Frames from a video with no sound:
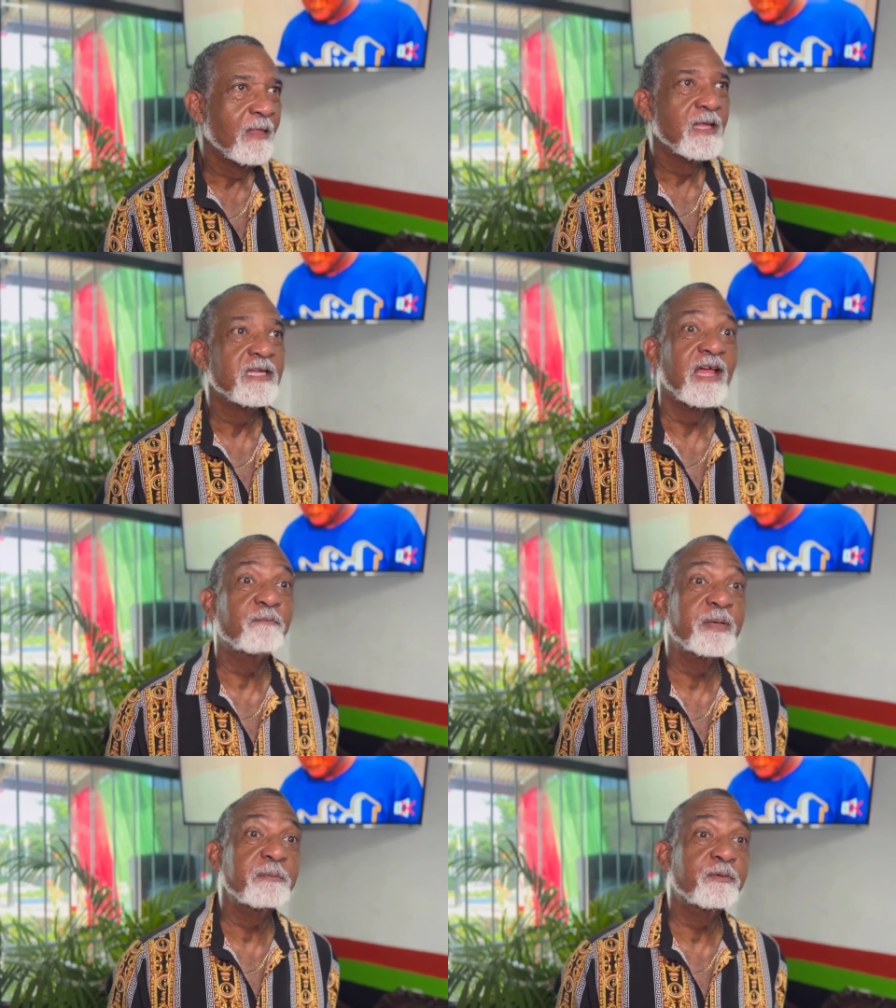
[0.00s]
You have
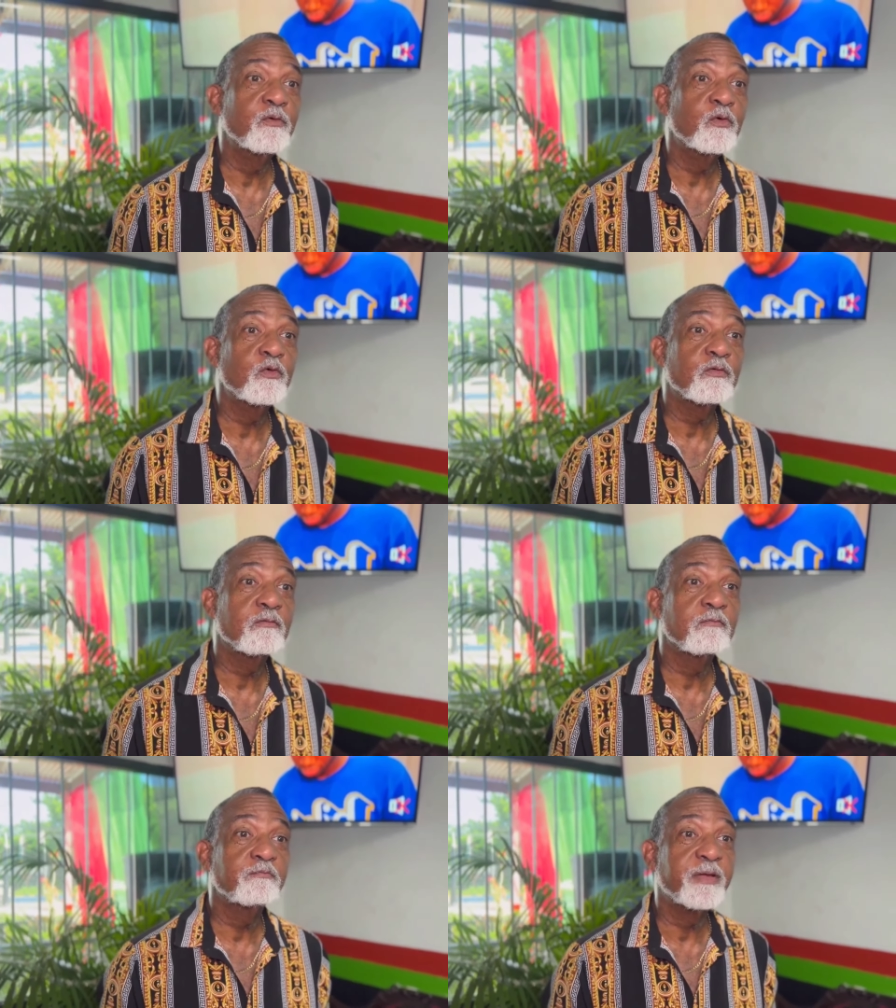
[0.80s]
people who
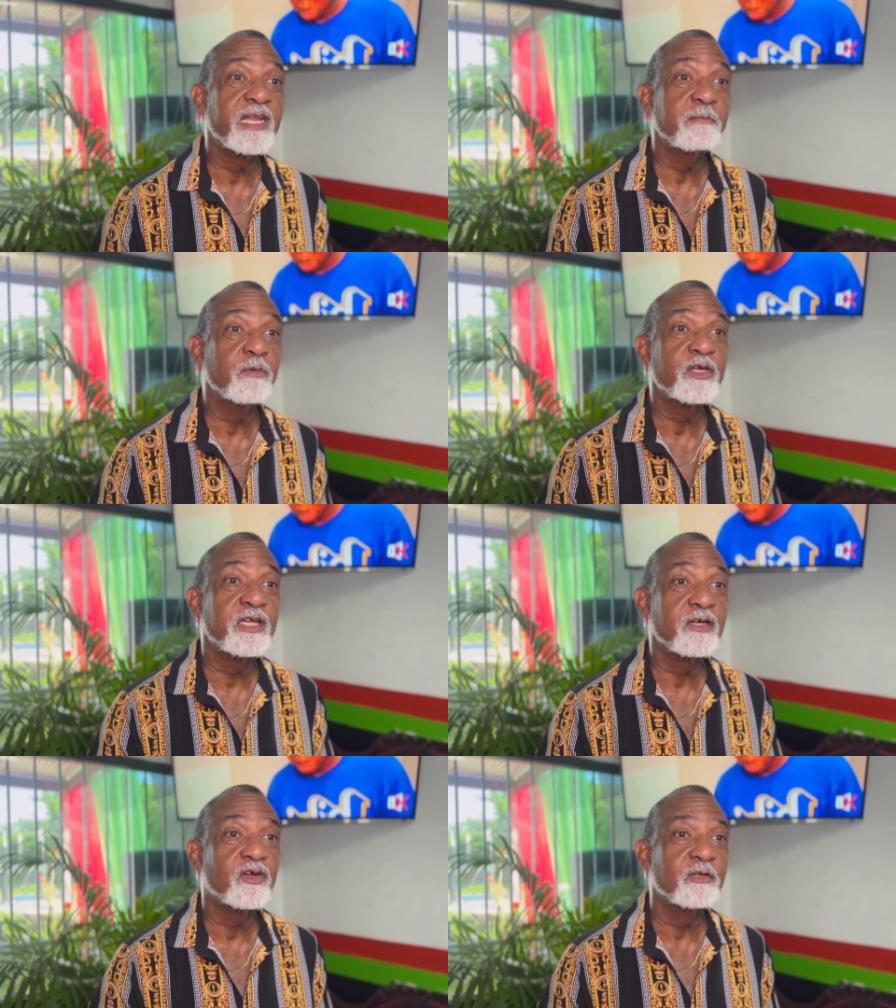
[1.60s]
pay the money
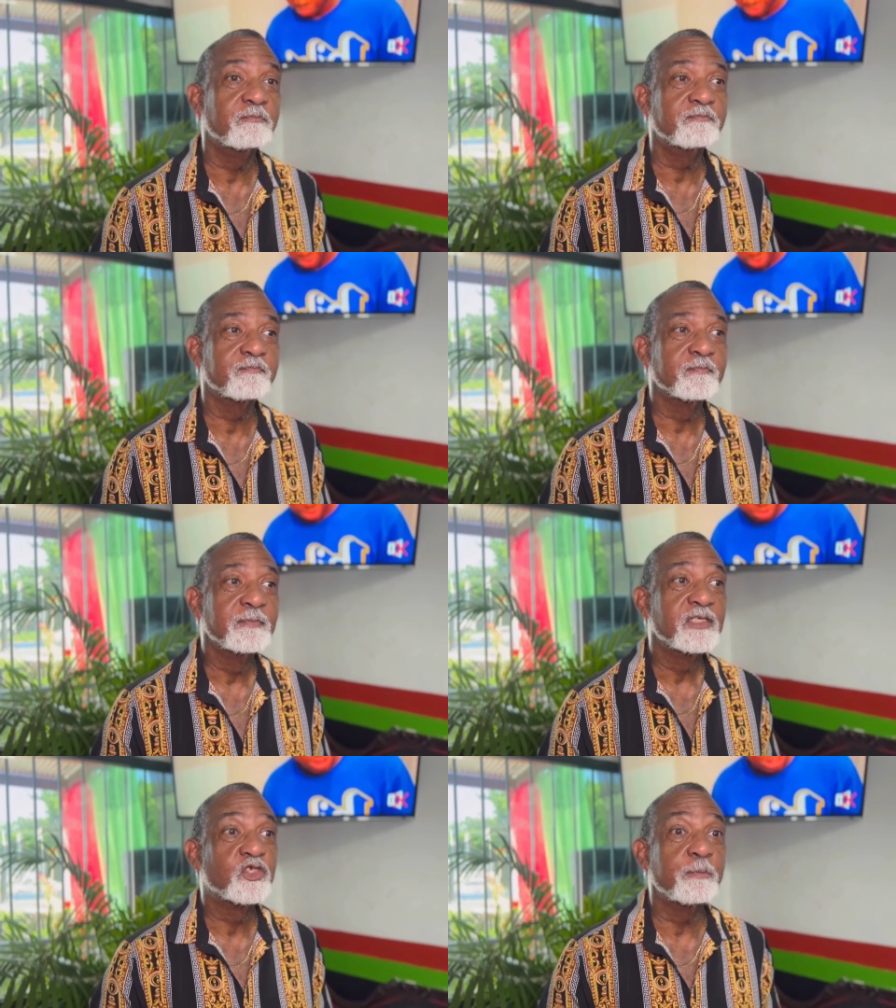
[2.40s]
and
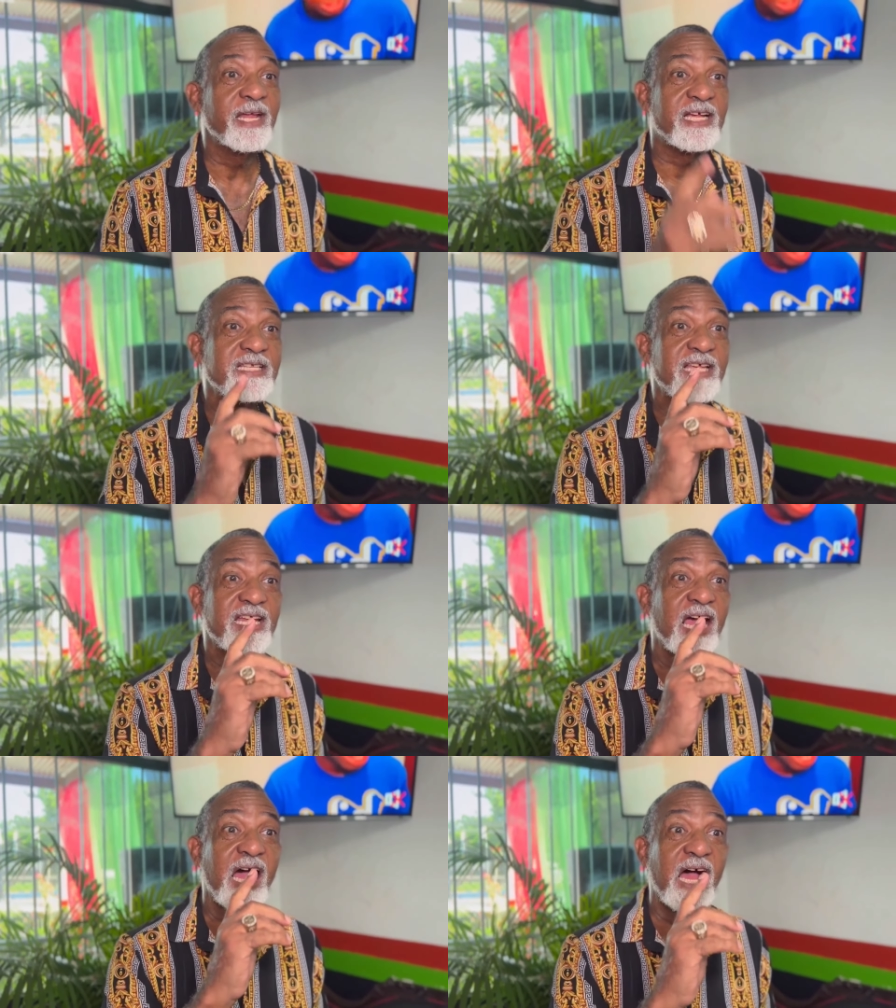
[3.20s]
come. Jamaicans are
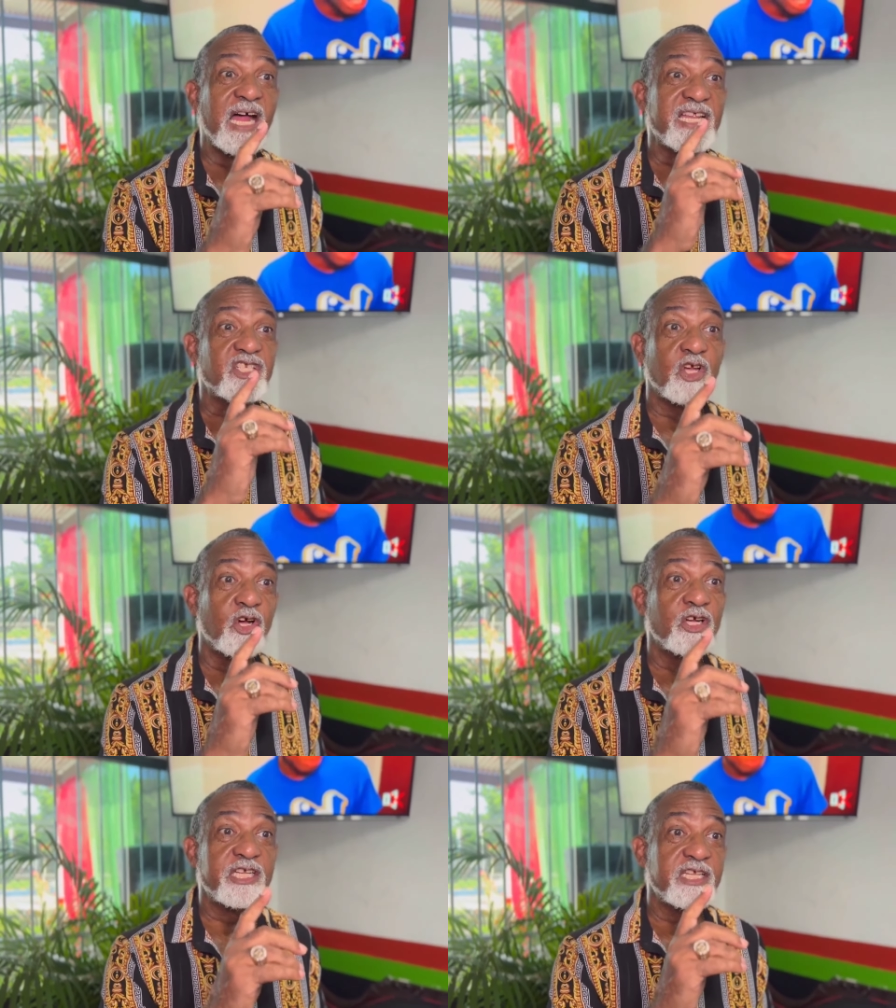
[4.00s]
the hardest
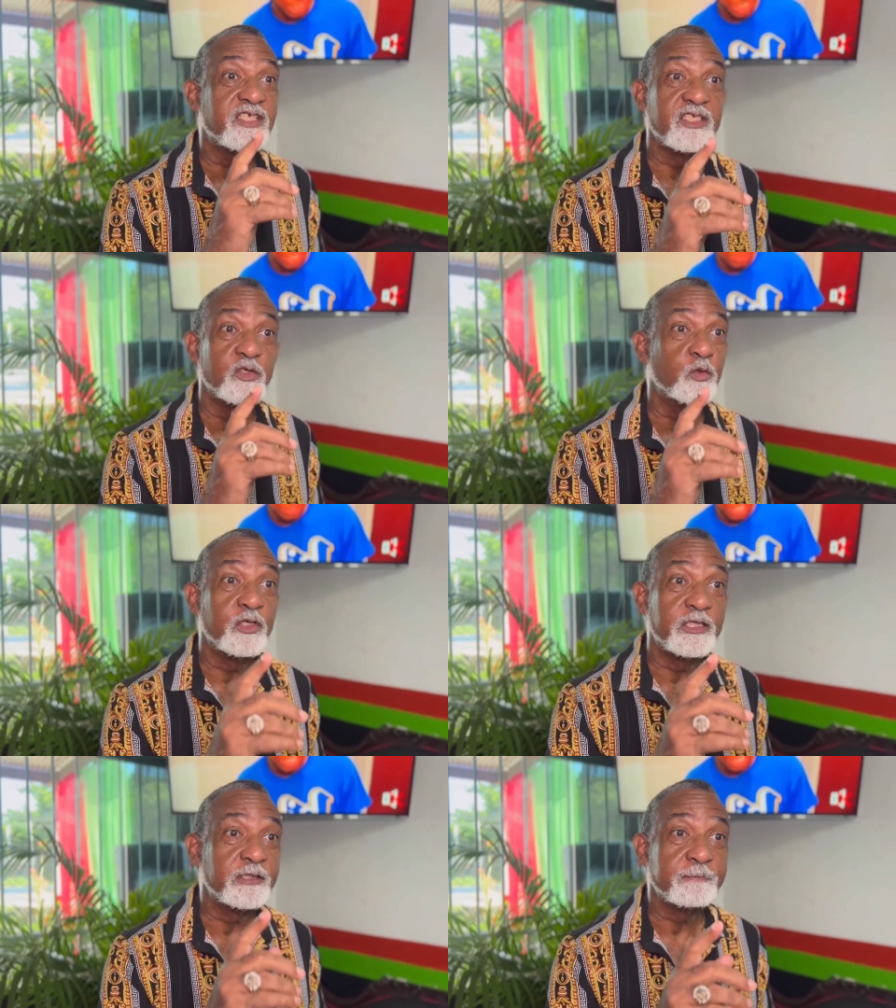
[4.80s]
audience in the
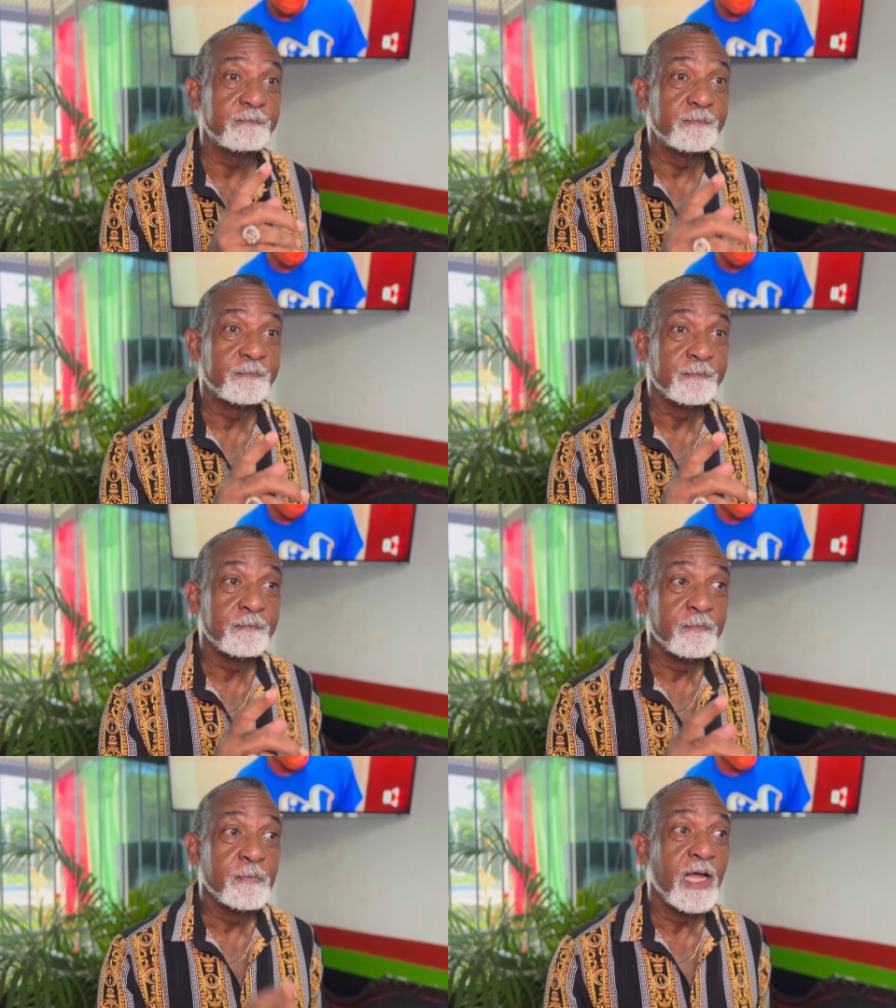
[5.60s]
world.
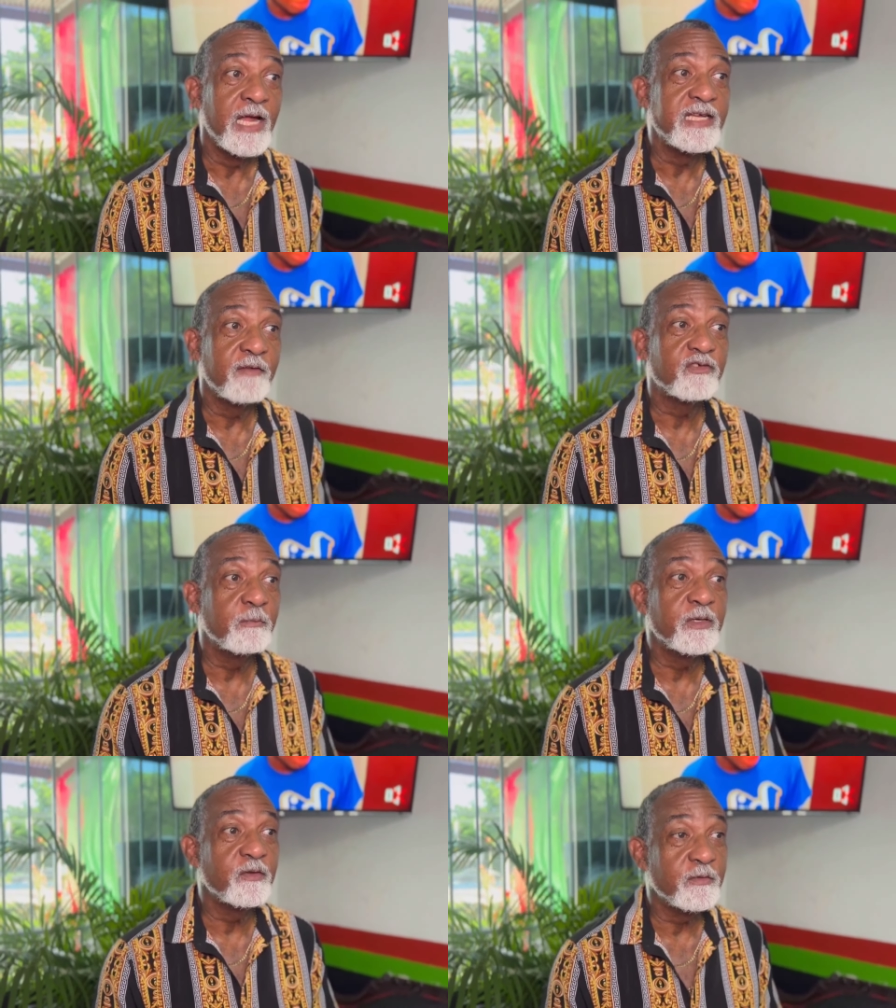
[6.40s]
And you have
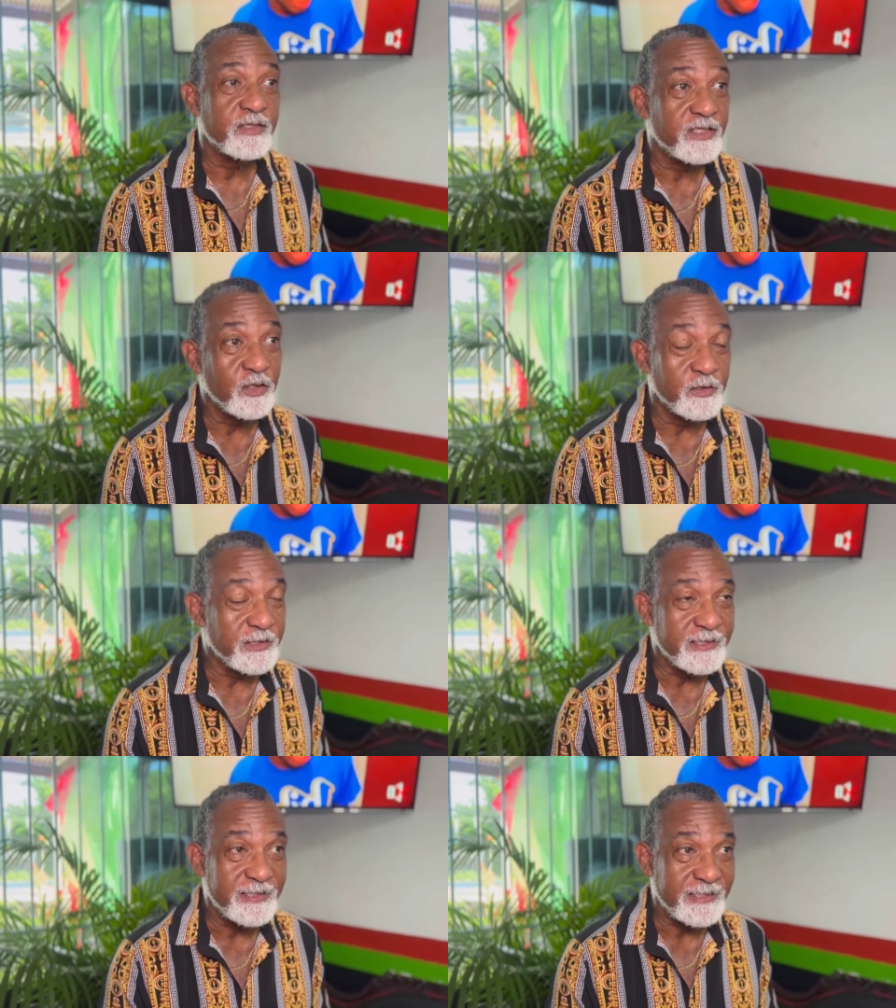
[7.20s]
someone who sit down
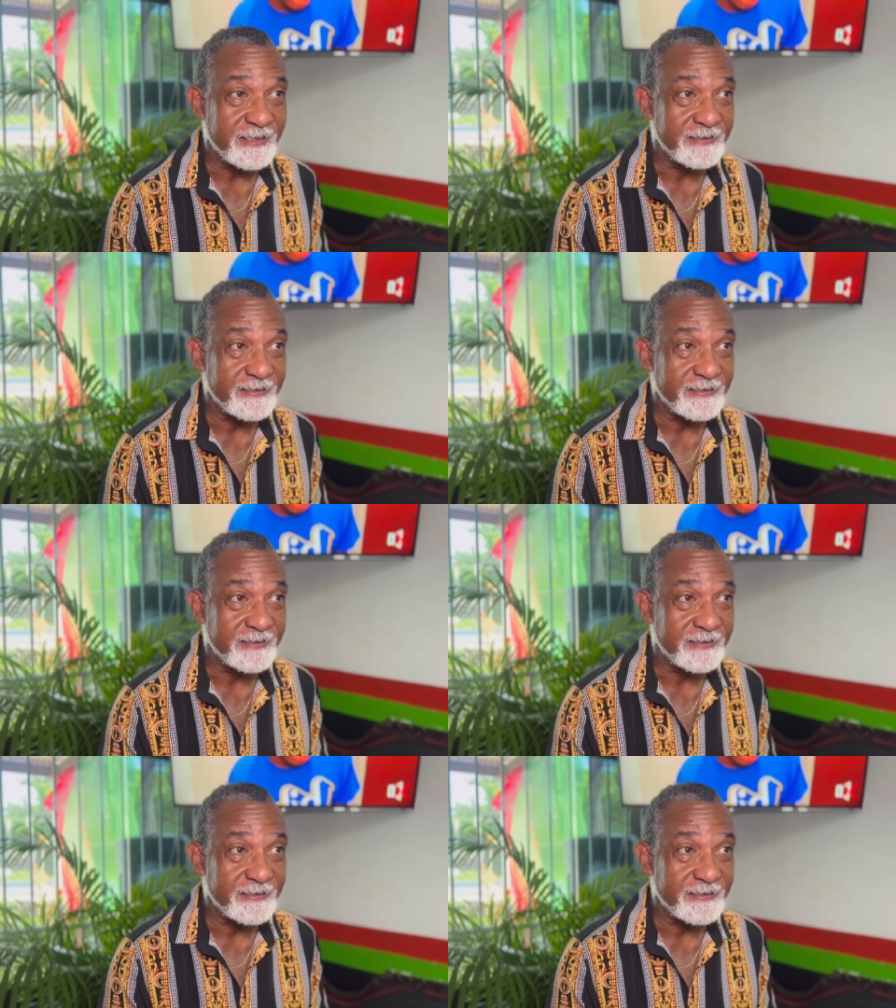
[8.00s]
and say,